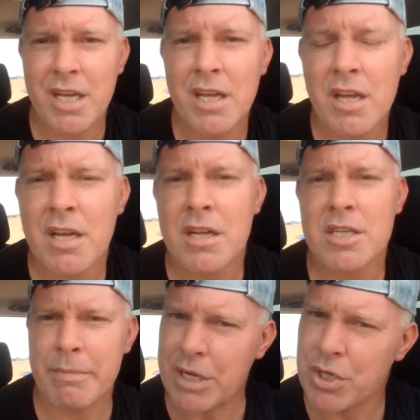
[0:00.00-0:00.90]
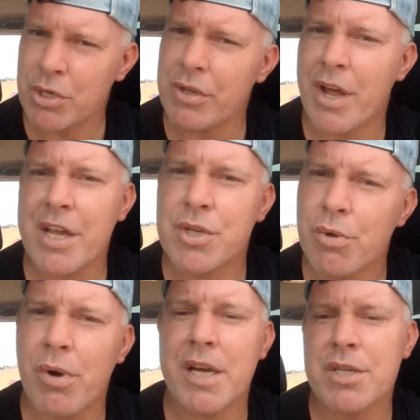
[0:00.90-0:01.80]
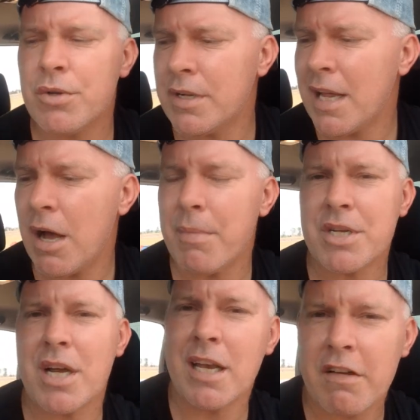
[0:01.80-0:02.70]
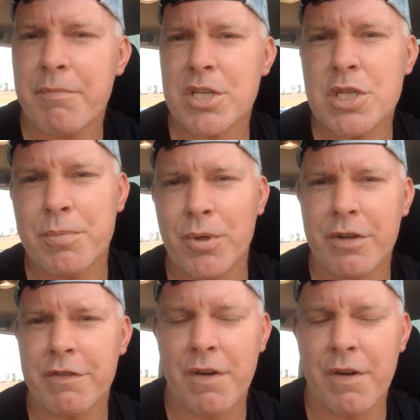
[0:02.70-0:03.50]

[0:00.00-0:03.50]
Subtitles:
to make sure that I do what I do and how much I love my sport of